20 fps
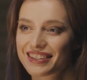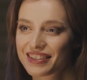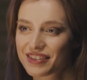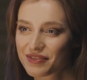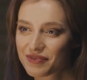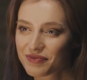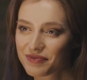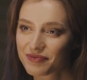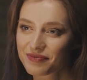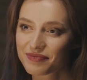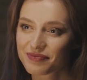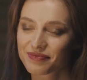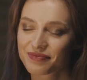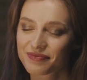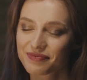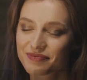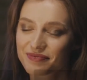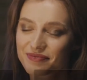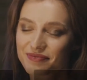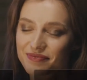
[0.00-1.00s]

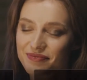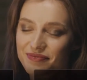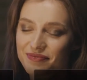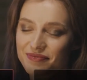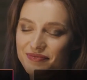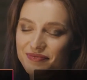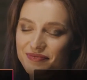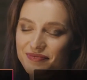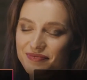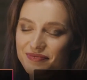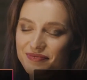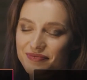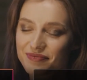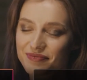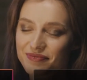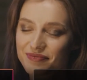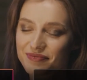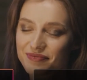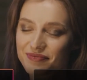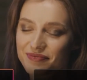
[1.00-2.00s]

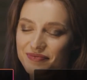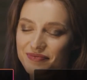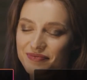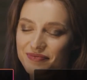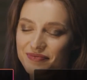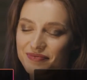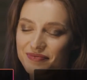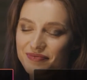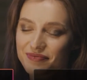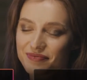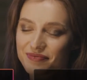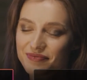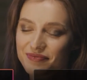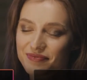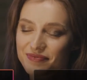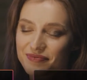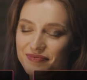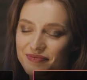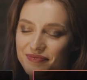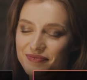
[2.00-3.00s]

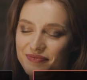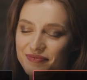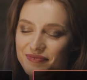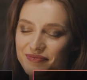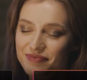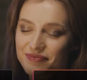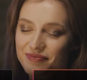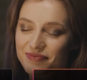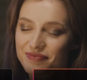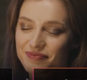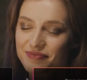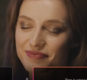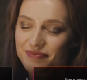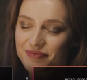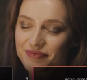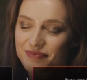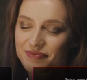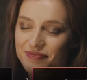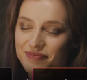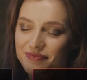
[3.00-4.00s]

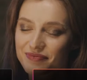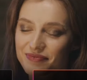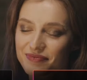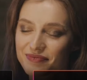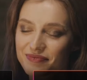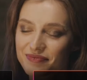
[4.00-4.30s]
Nobody speaks.